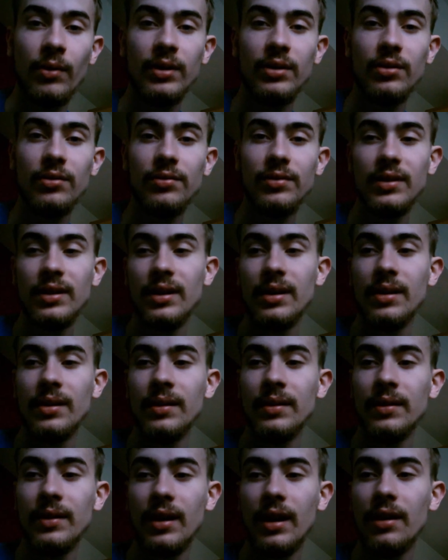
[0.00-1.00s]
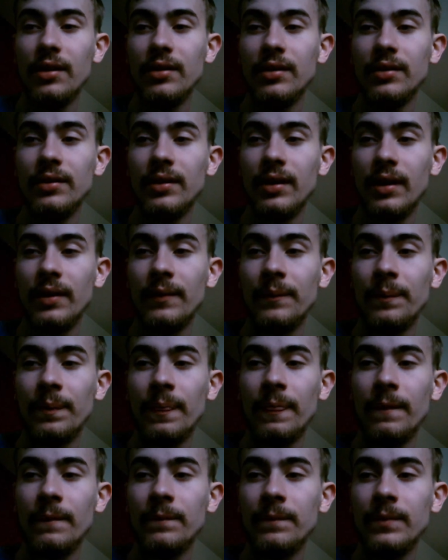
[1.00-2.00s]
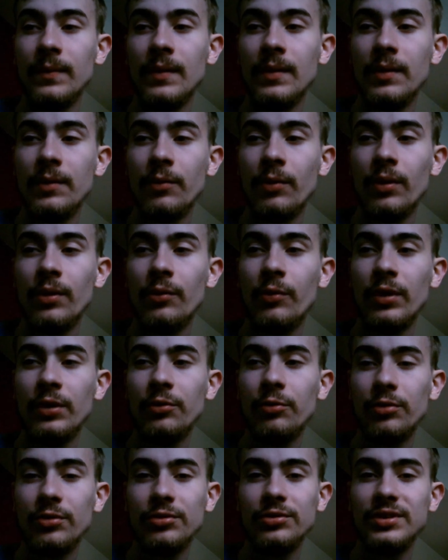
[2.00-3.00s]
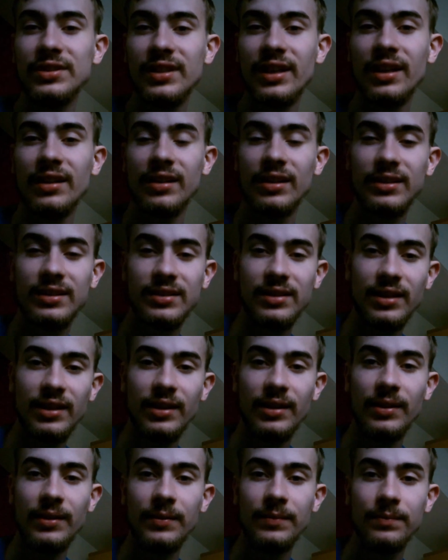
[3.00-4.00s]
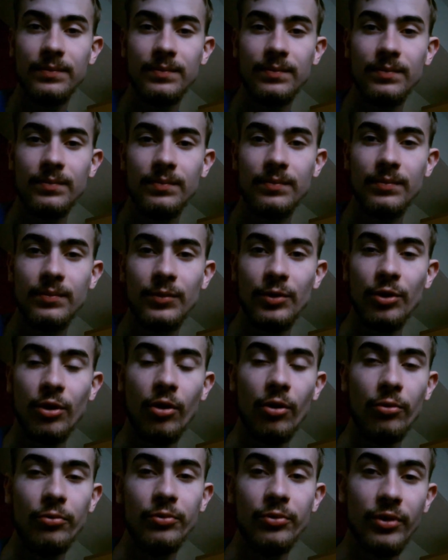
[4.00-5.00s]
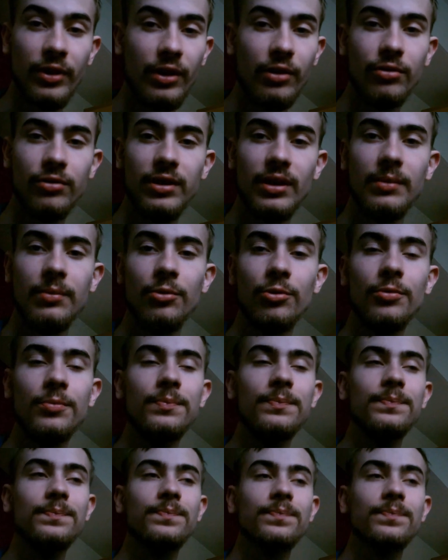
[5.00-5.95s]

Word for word: One of the uh, uh when you want to start, let's say, your own record label,